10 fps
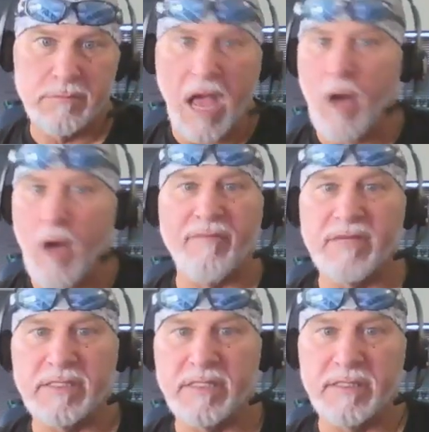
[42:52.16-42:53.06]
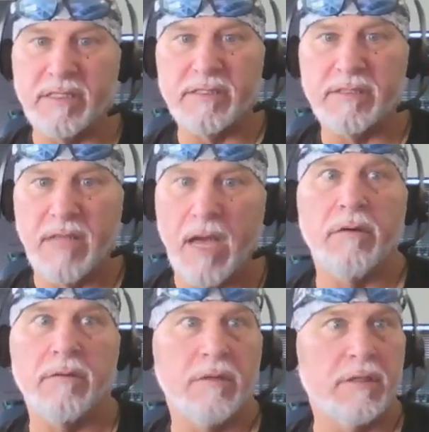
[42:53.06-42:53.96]
How obvious is this
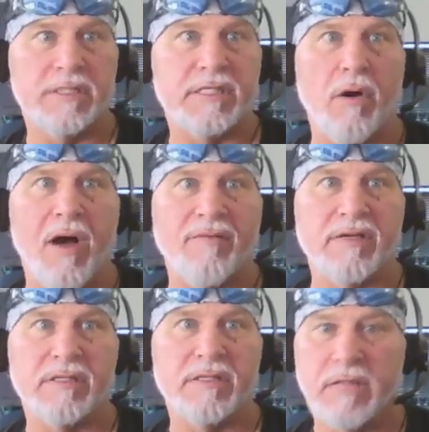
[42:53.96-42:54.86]
now? It's so obvious.